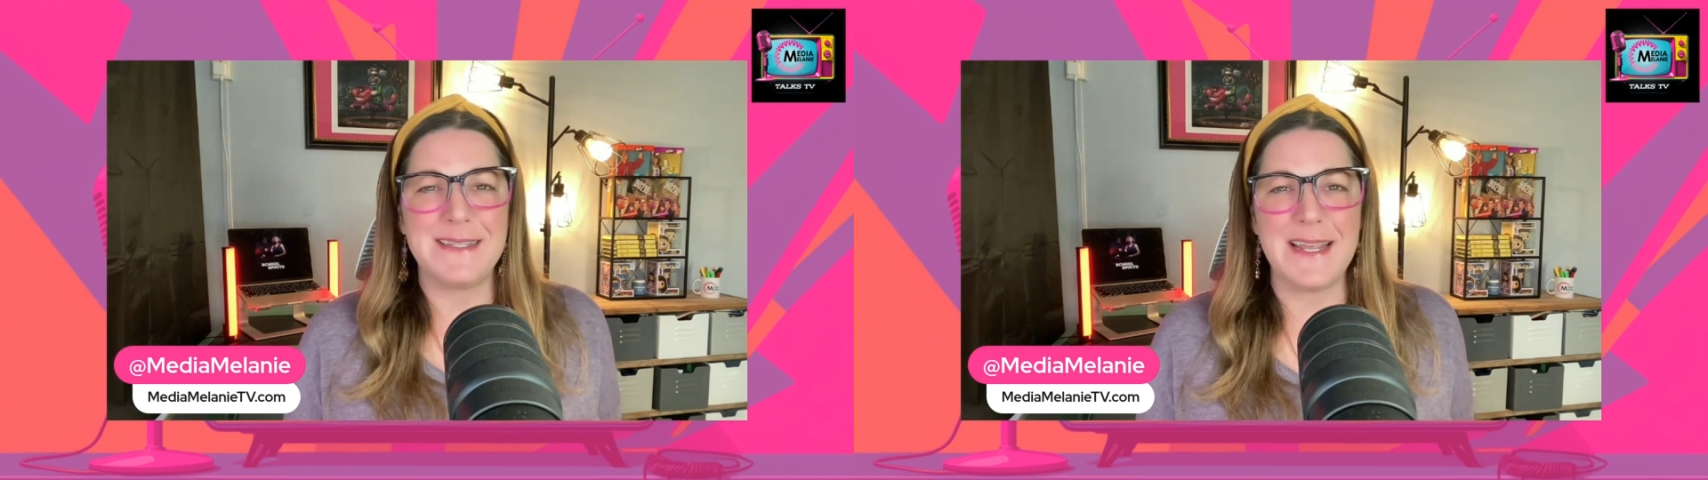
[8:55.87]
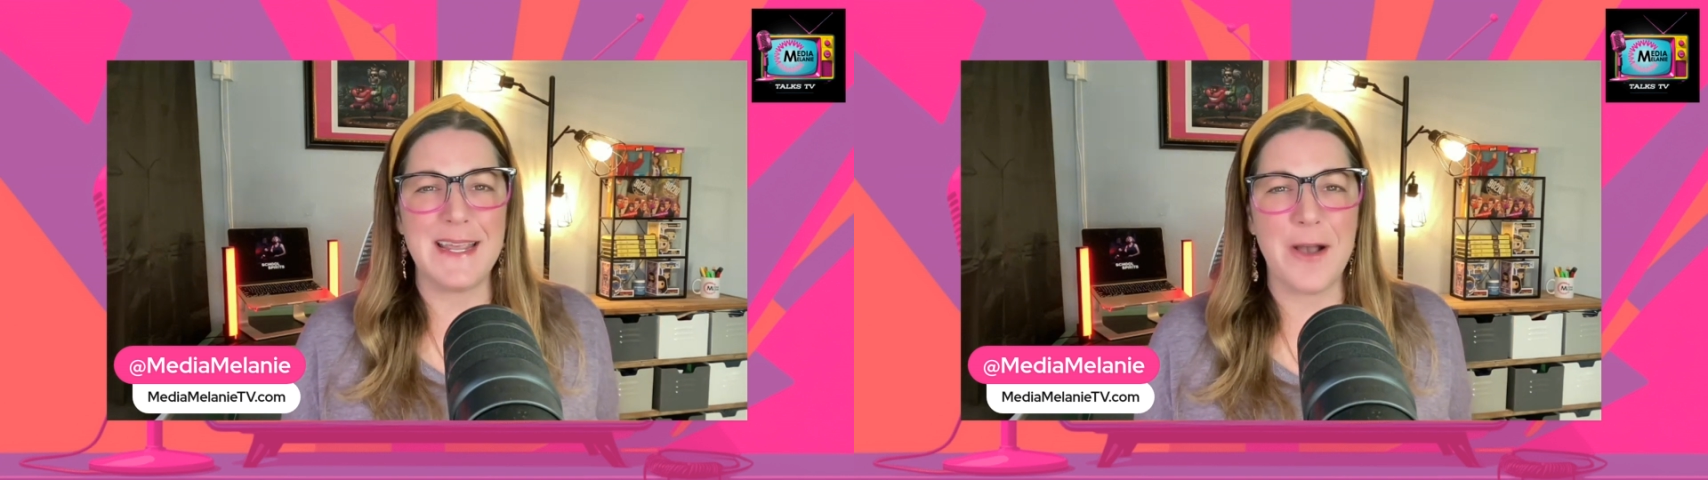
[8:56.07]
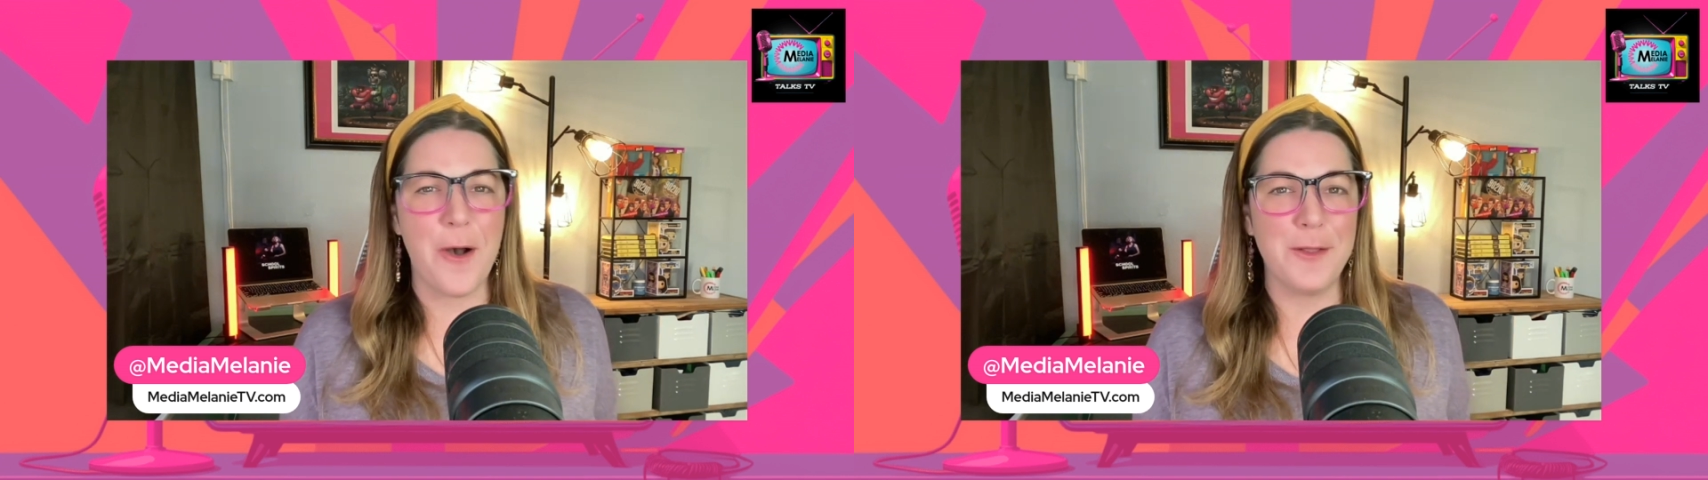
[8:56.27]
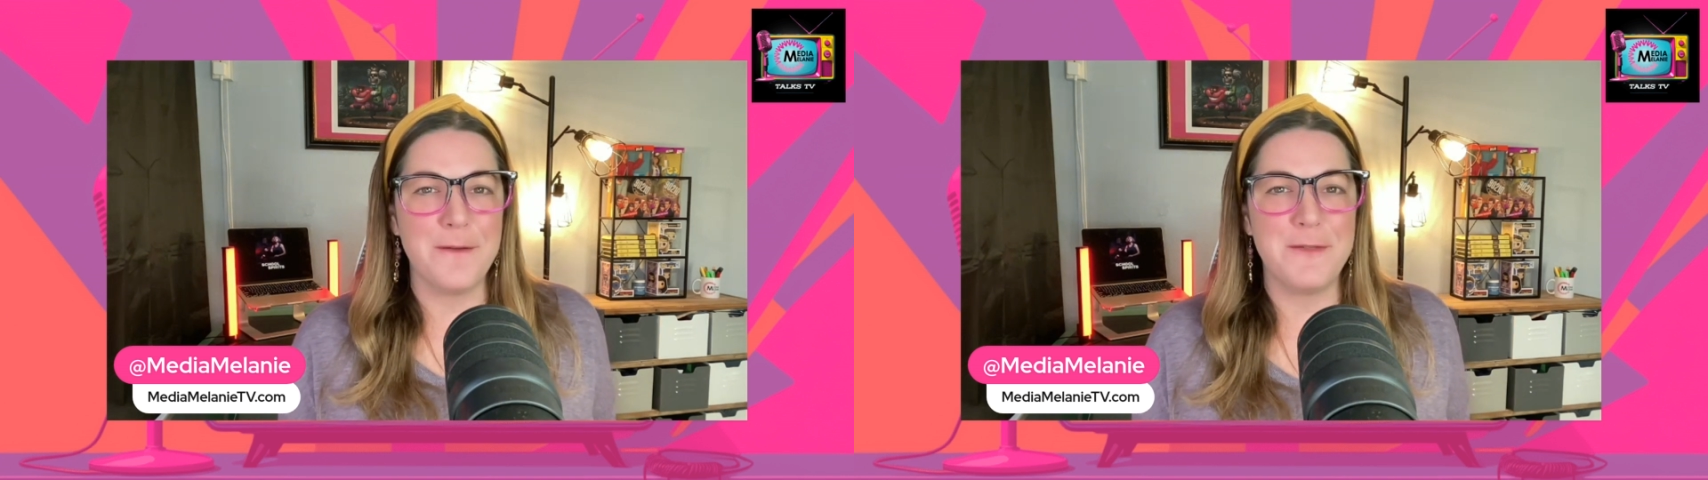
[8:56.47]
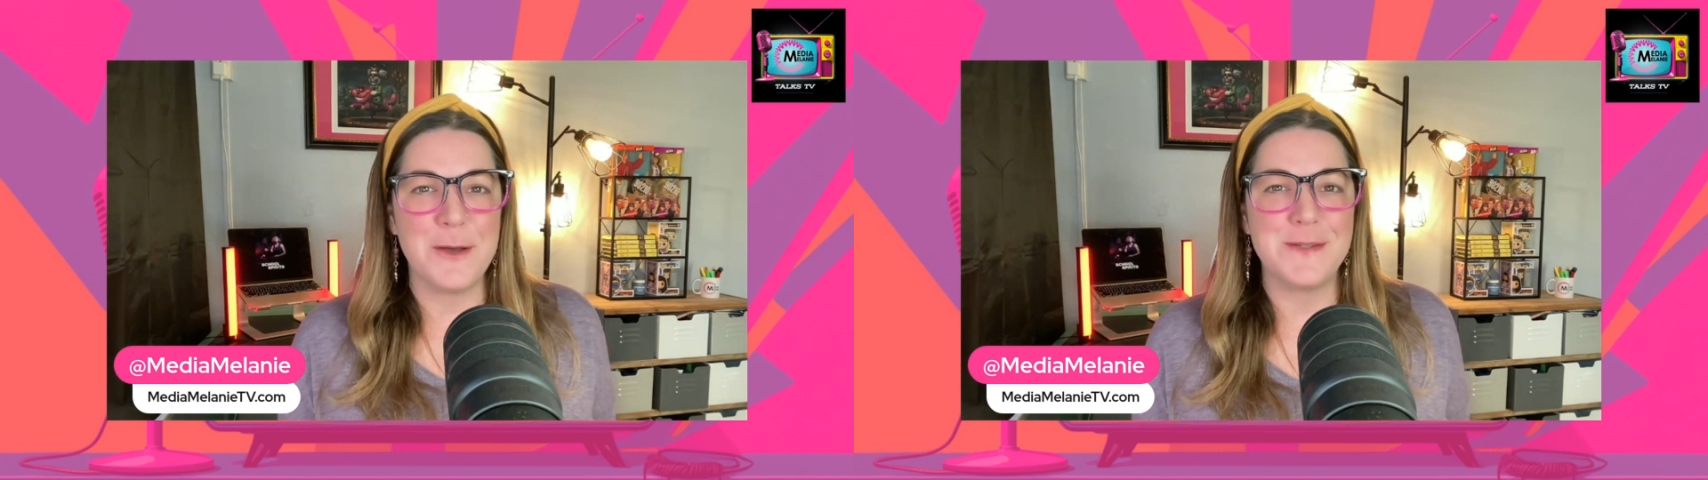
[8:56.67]
seeing all
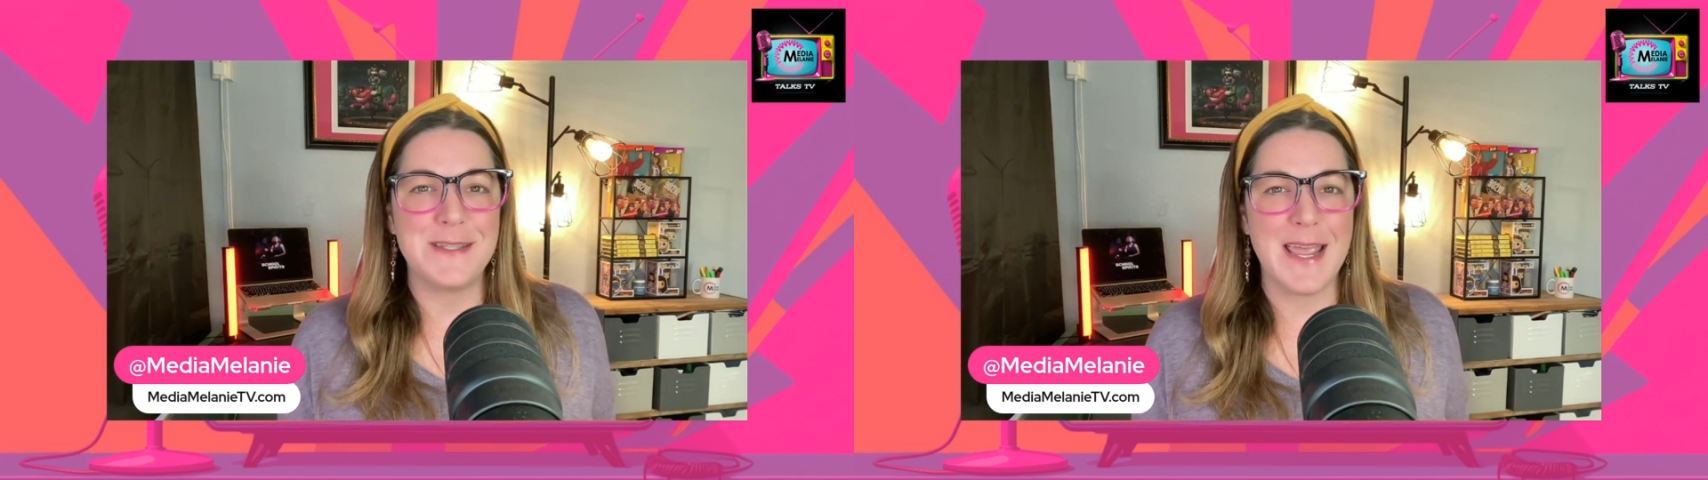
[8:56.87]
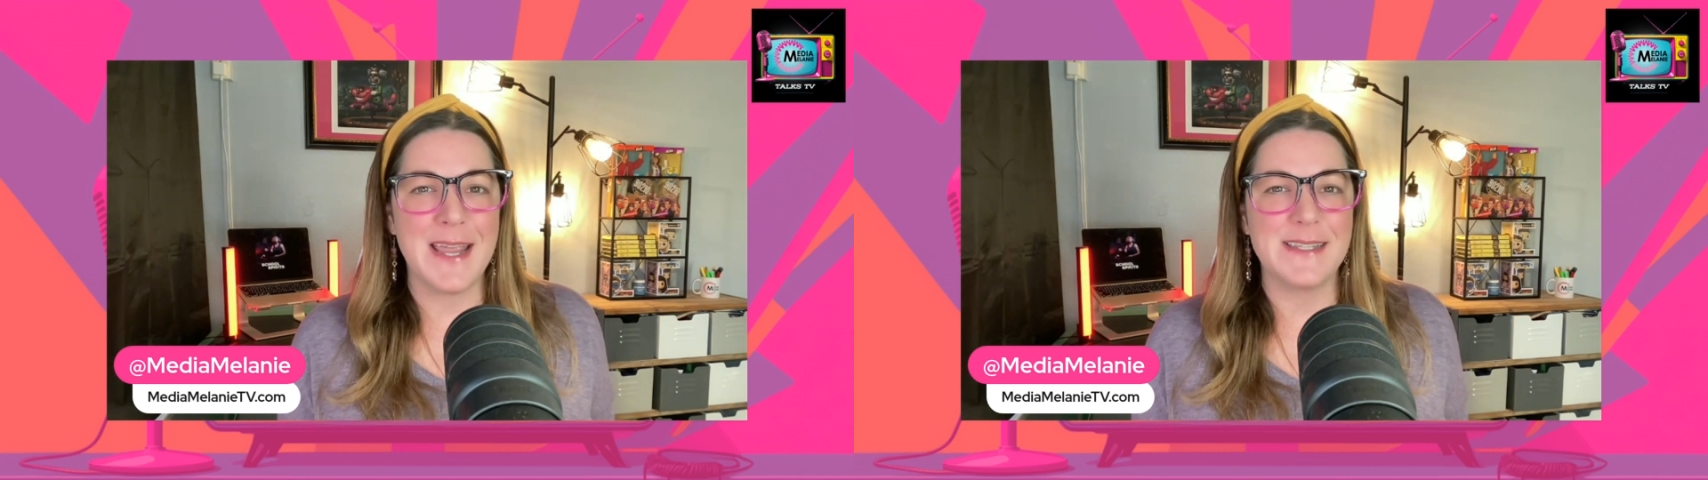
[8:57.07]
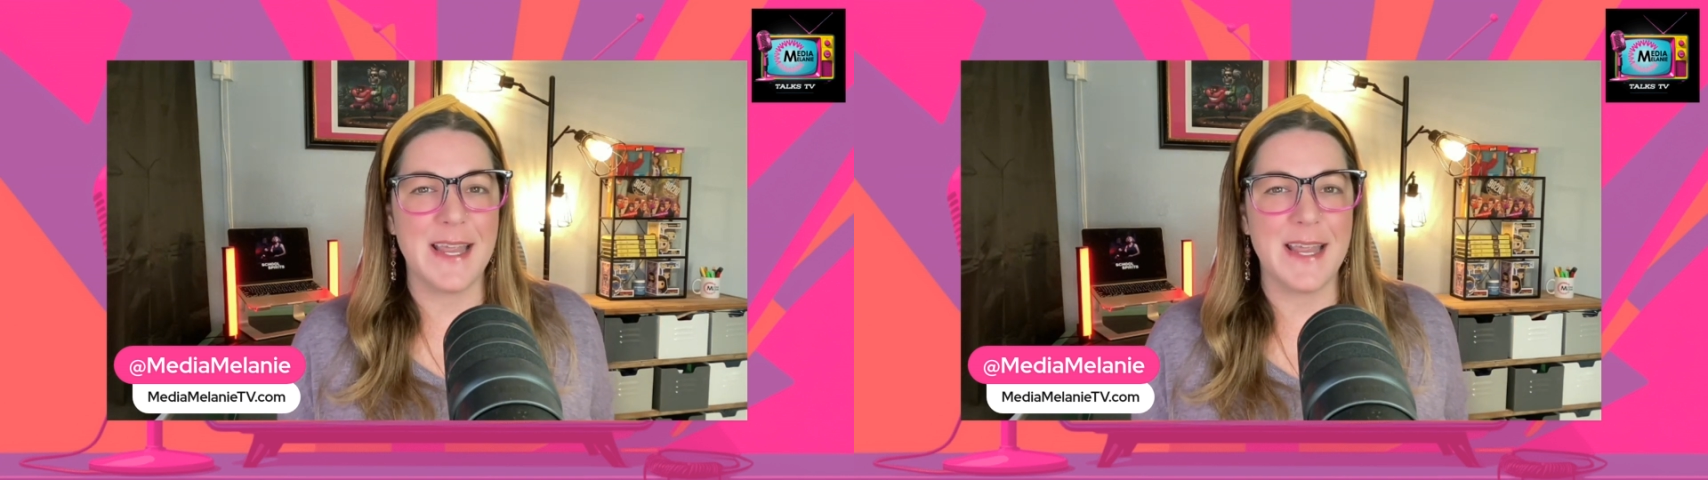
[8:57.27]
of those things?